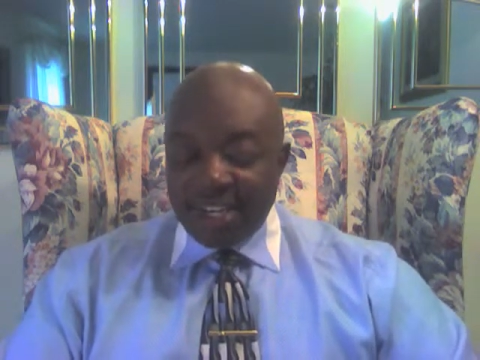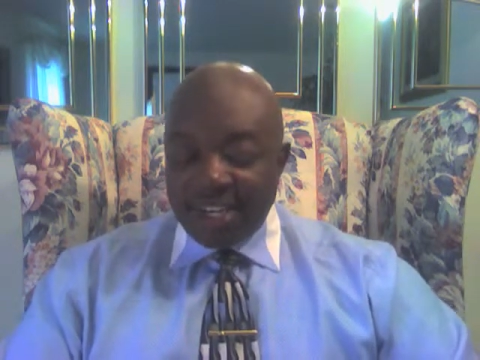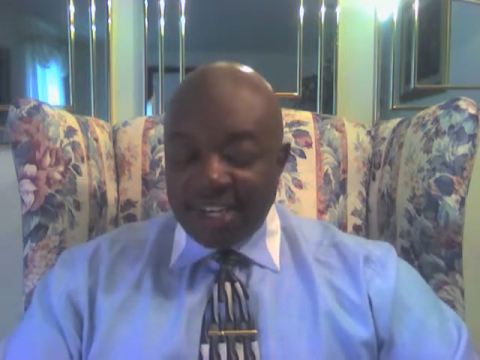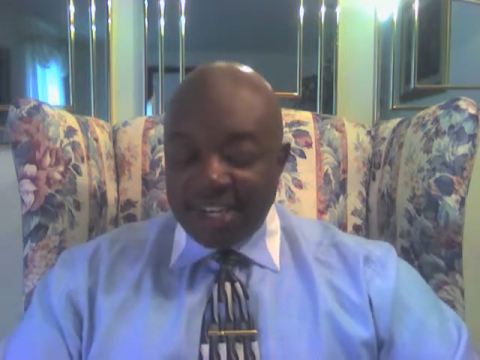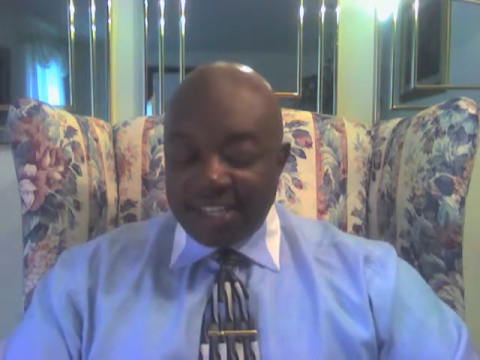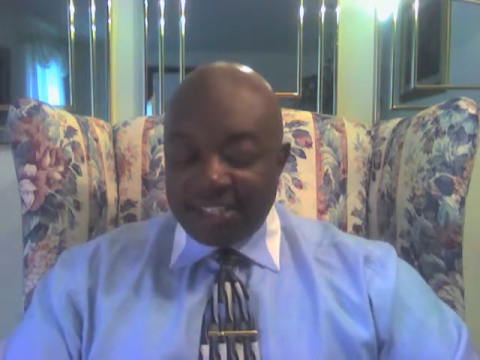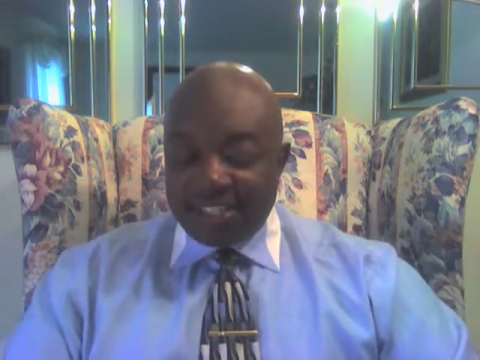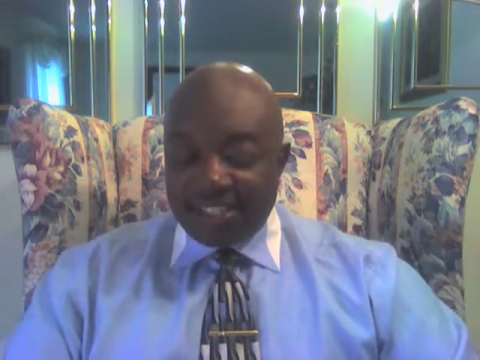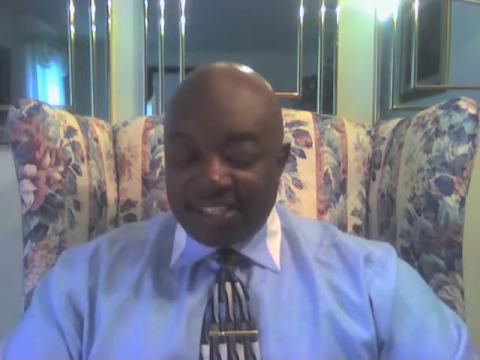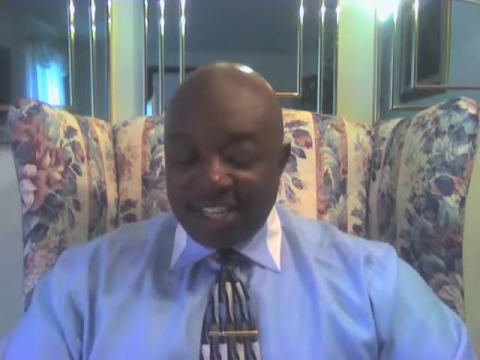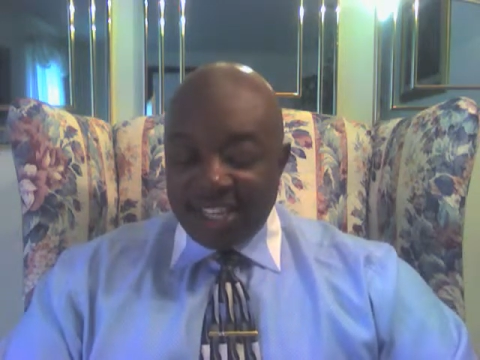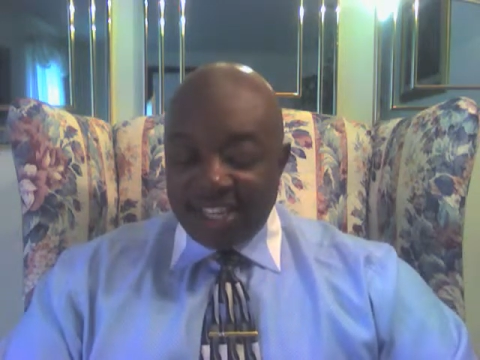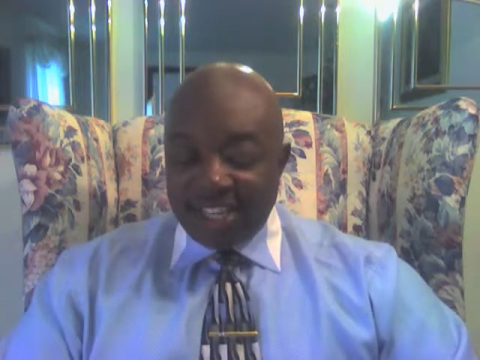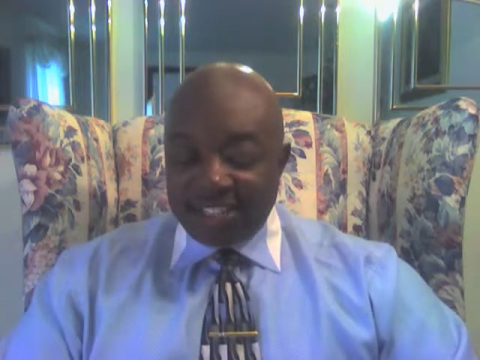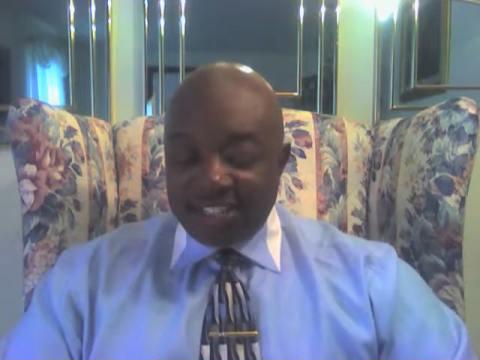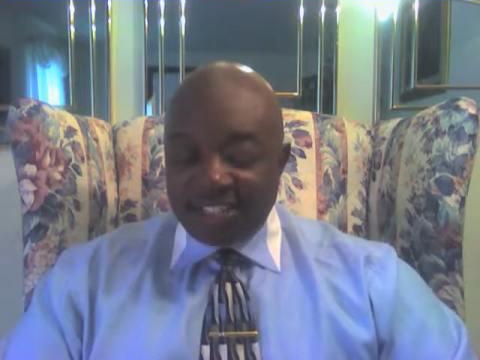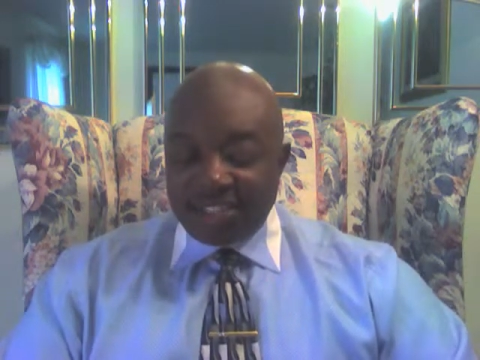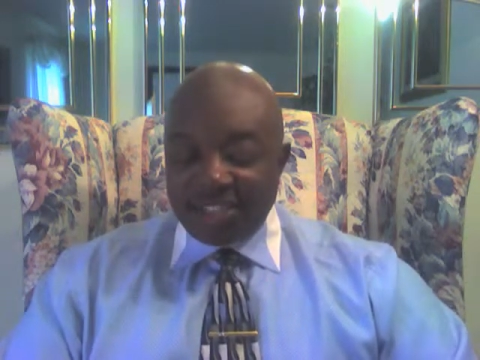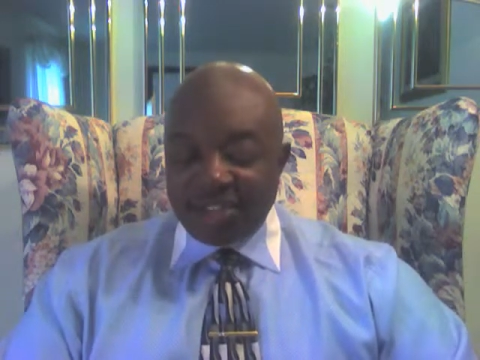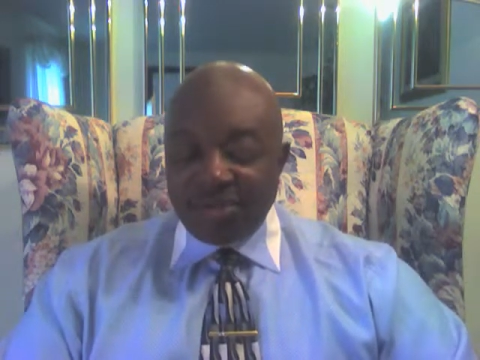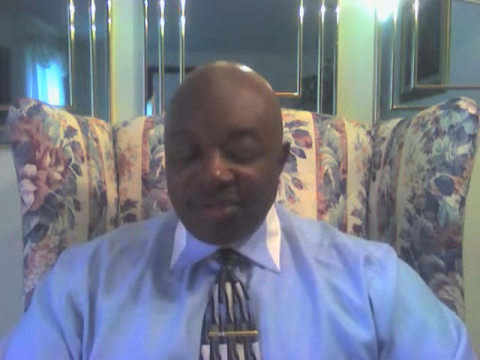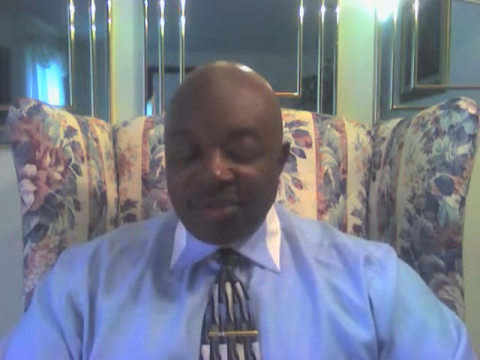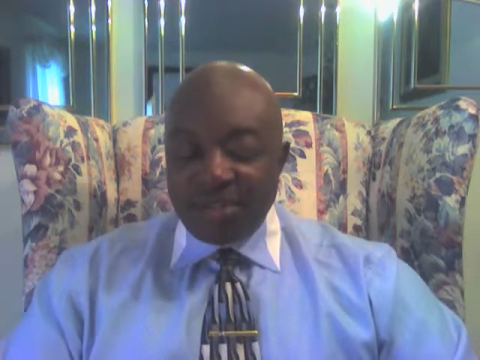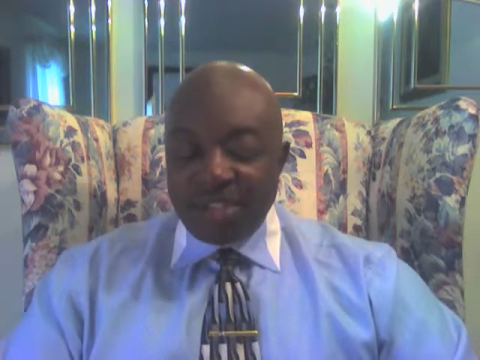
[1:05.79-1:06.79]
It
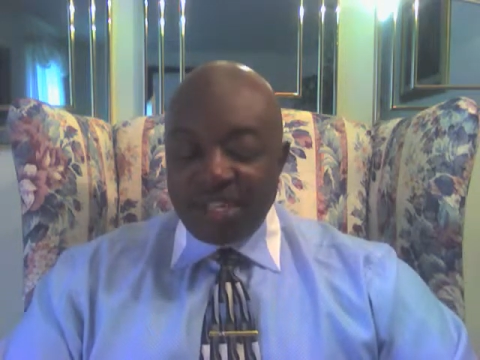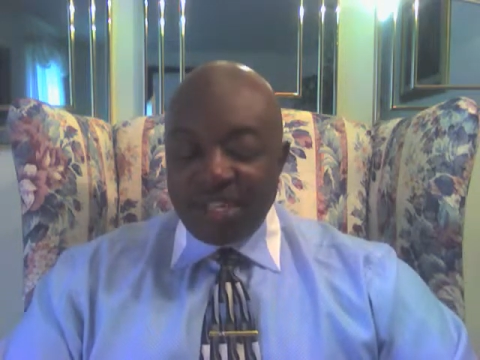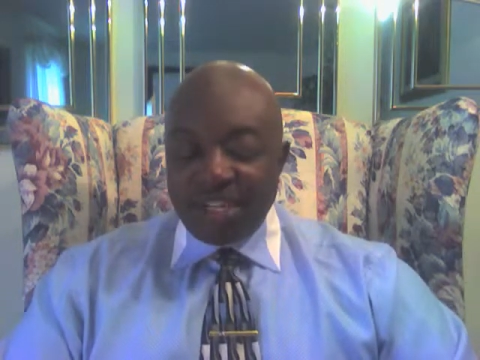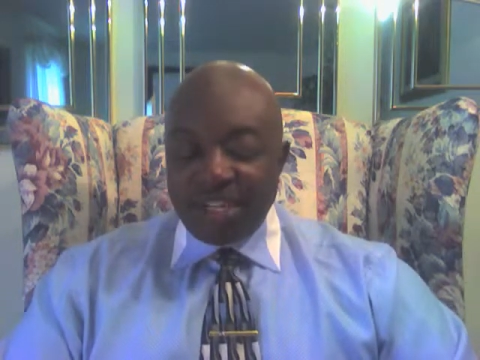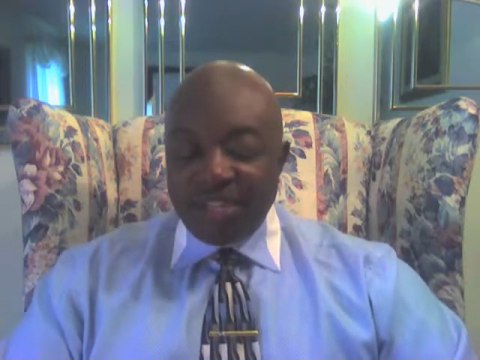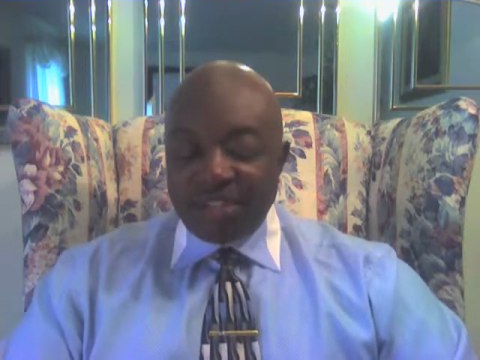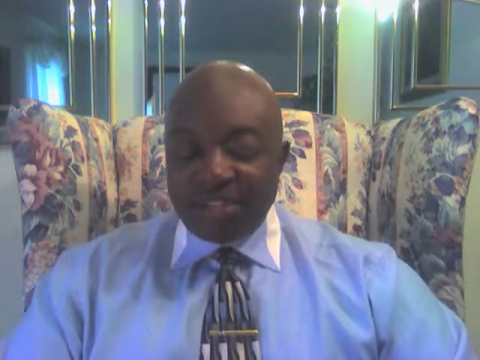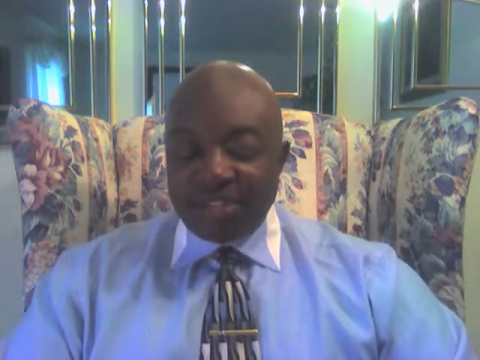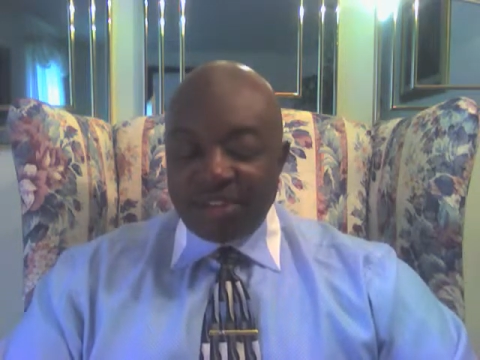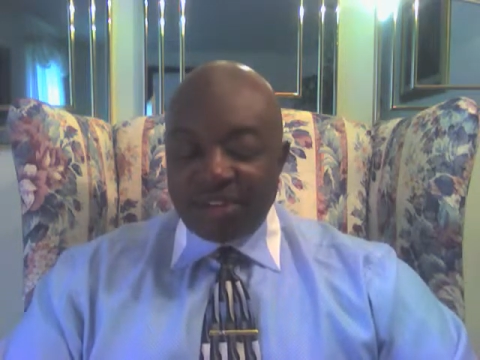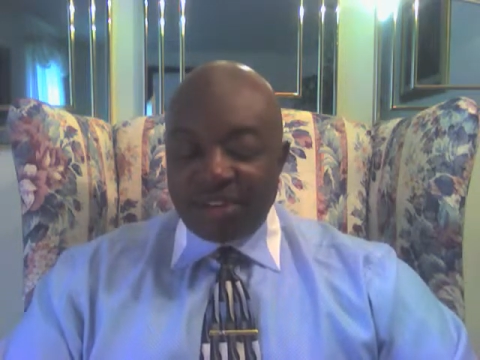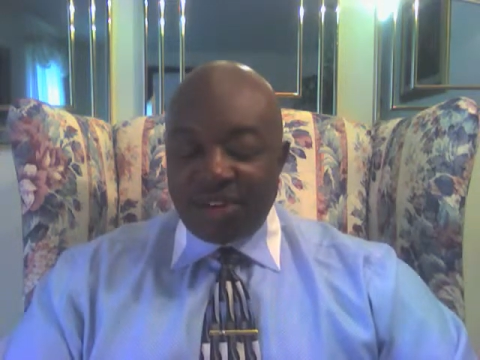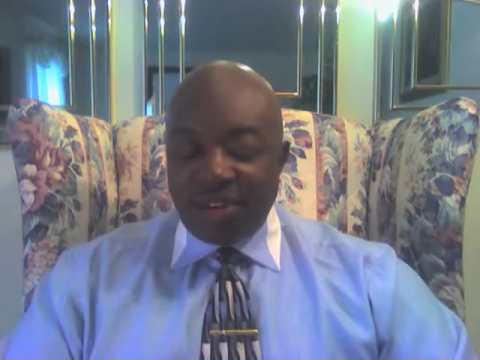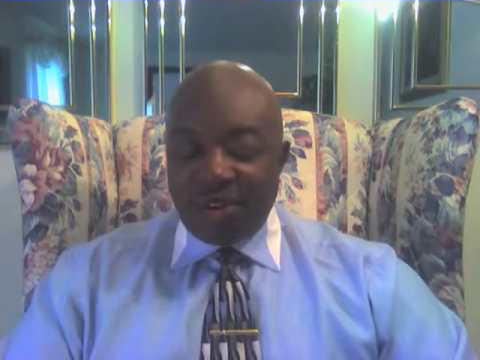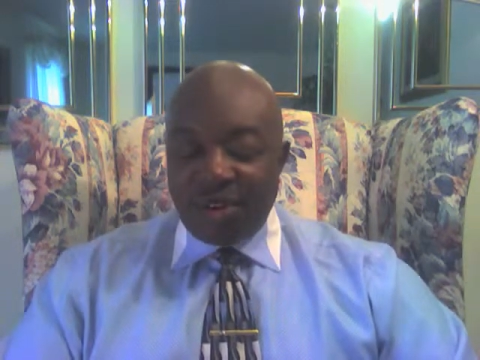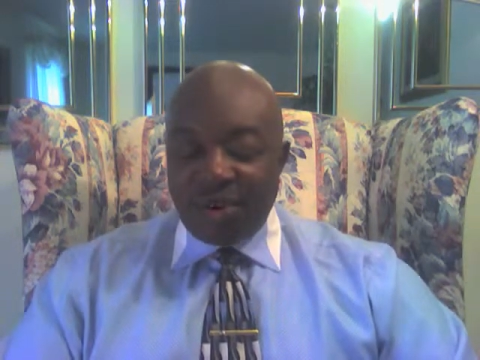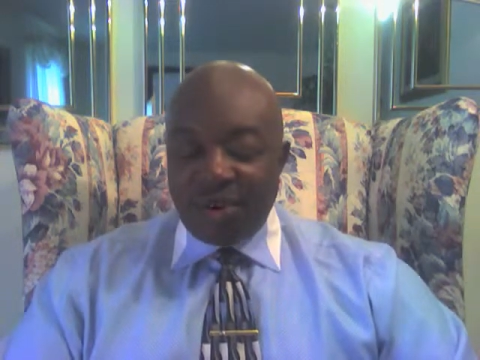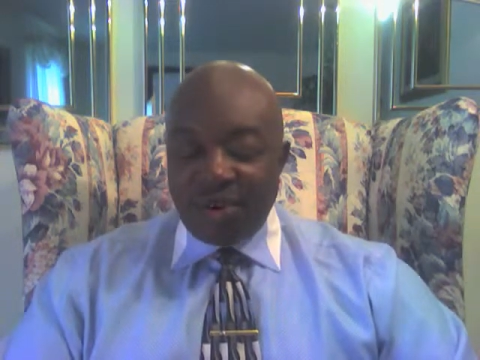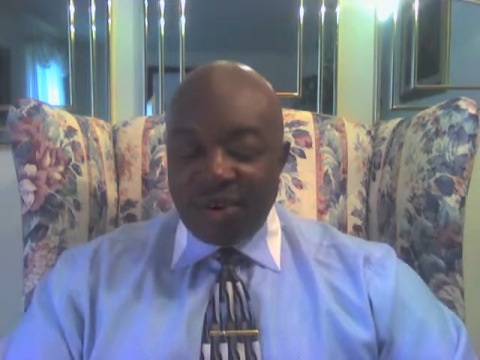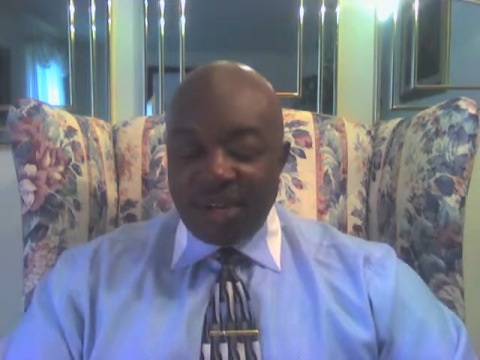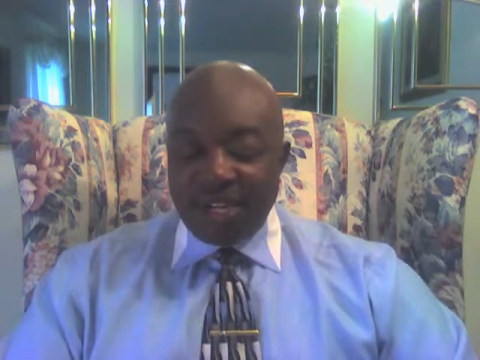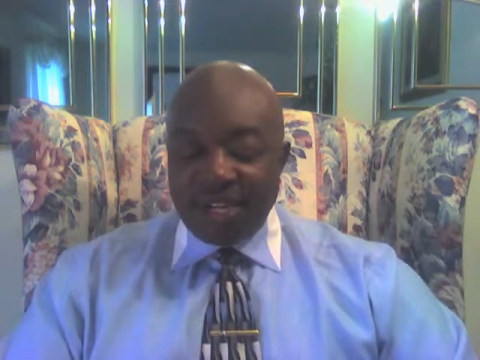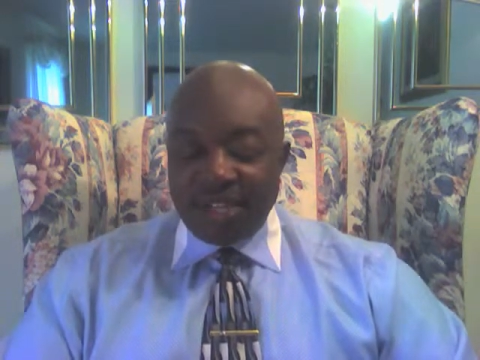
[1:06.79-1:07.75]
says, "You need to go